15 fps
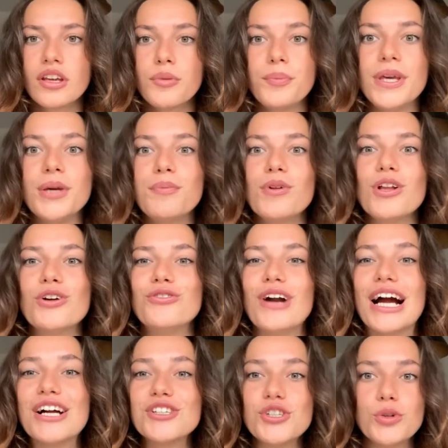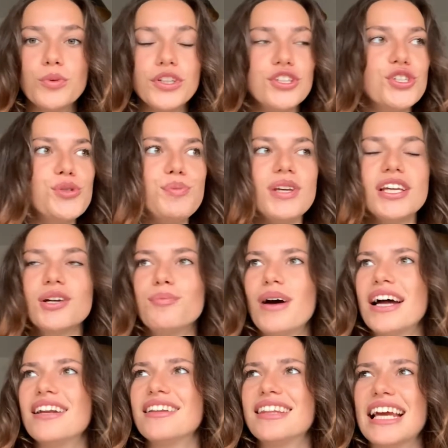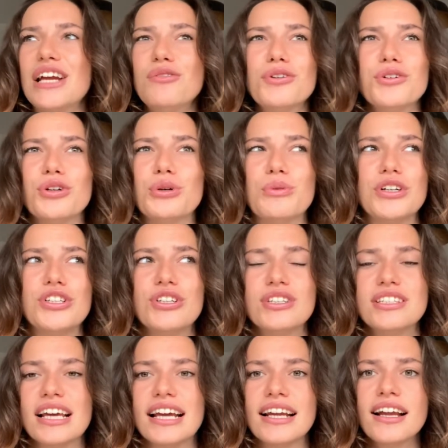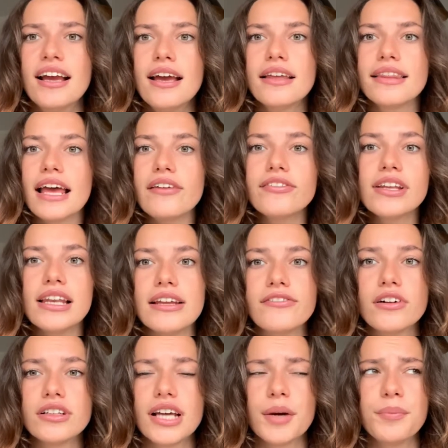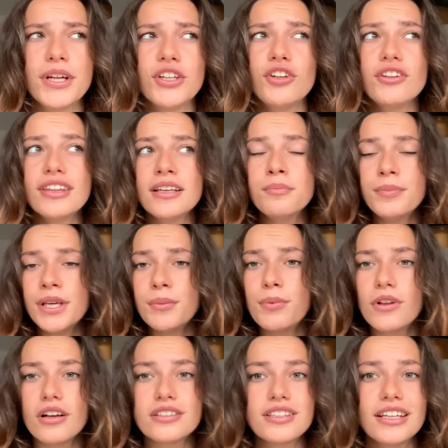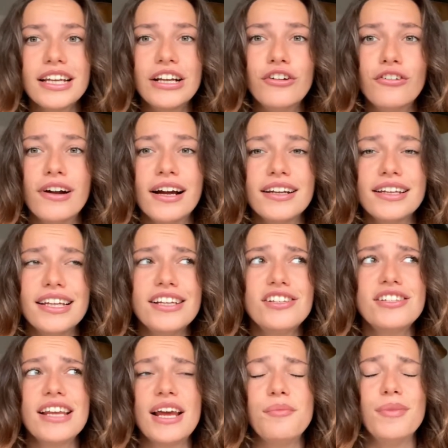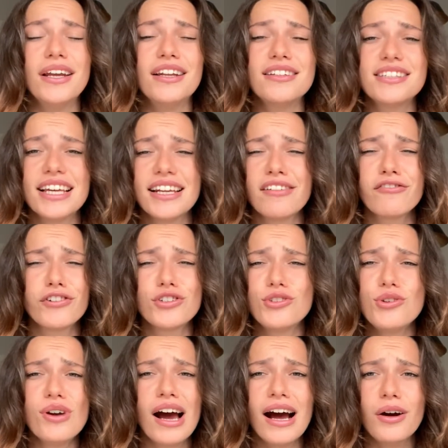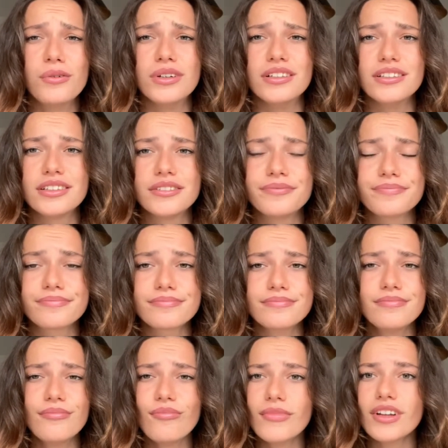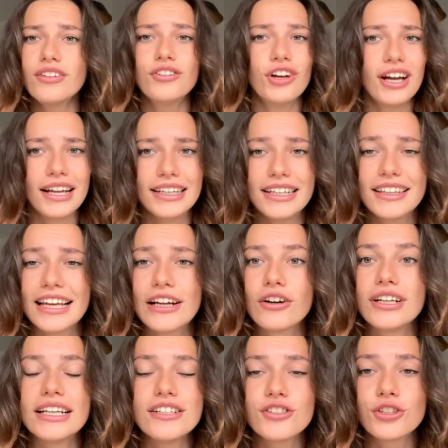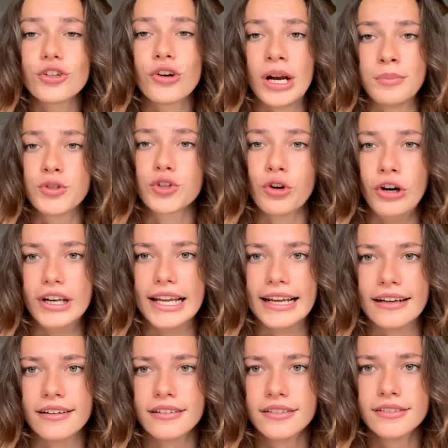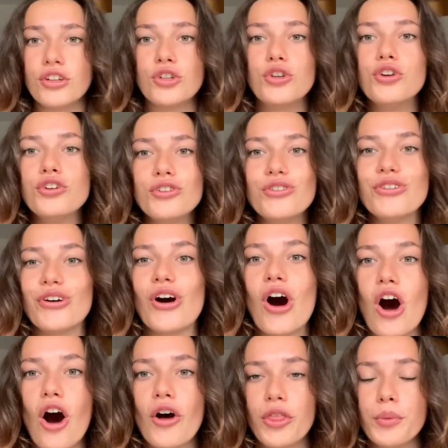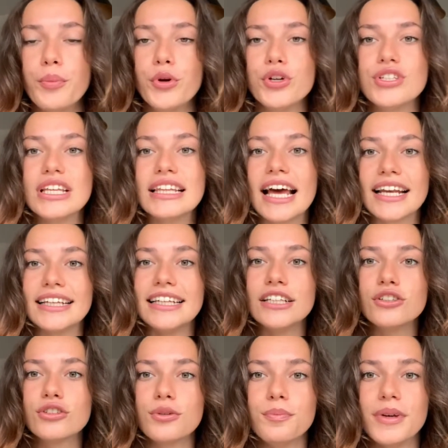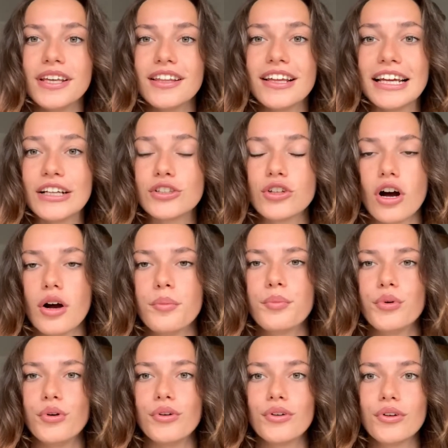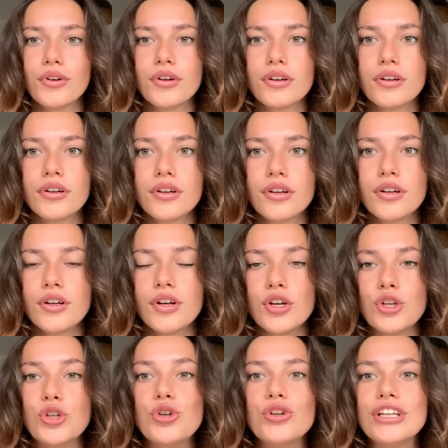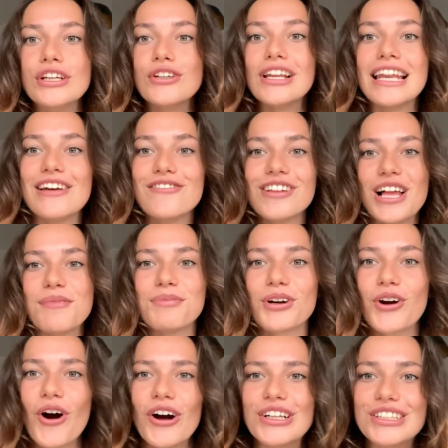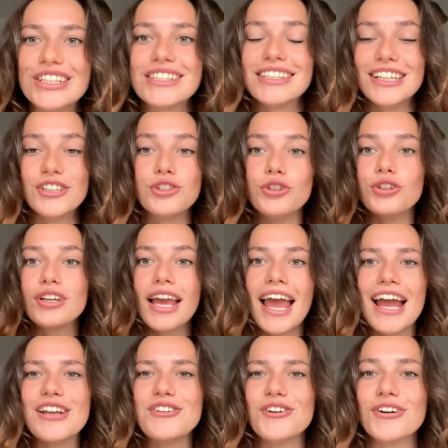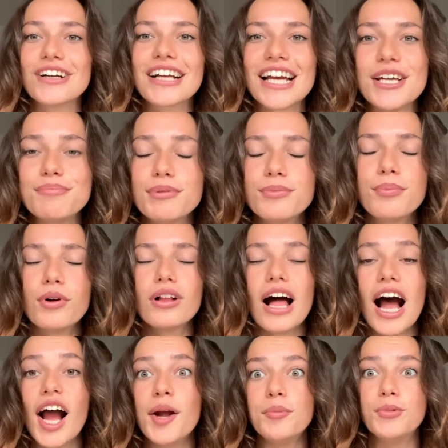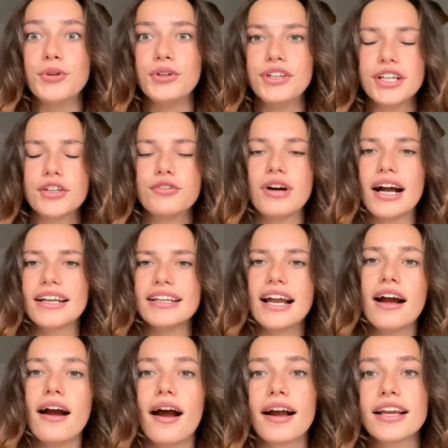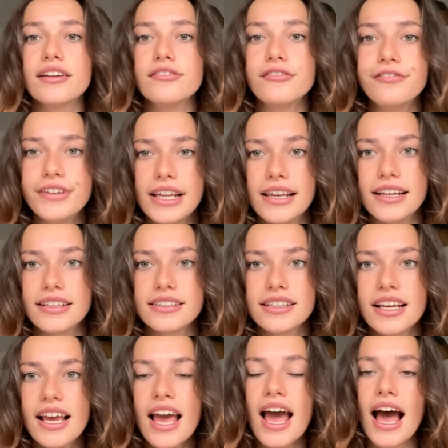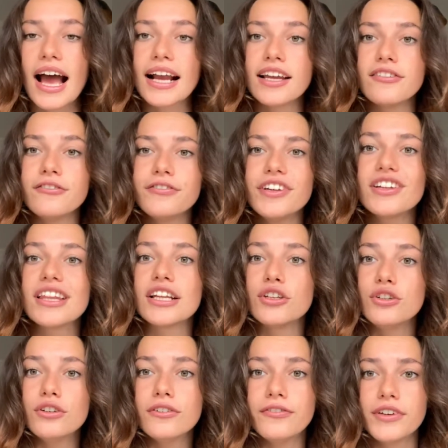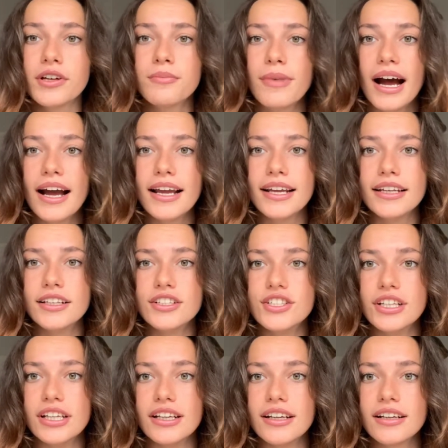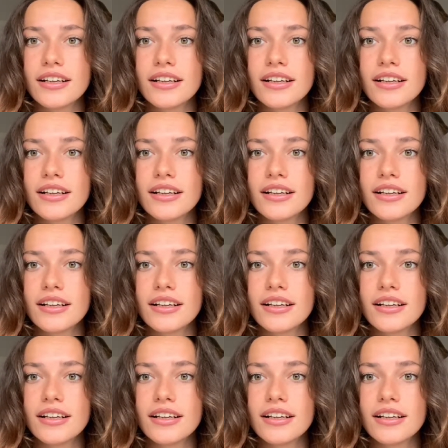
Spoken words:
People around you, when you speak about it, they won't know what you're saying. They haven't leveled up yet. You think people are sitting around each day meditating for 2 hours? No, honey, they're on Instagram scrolling. You are the person that needs to be the example. You need to level up the consciousness. You can, you are capable. I'm doing it right now. I can feel it. I can feel that you feel my energy.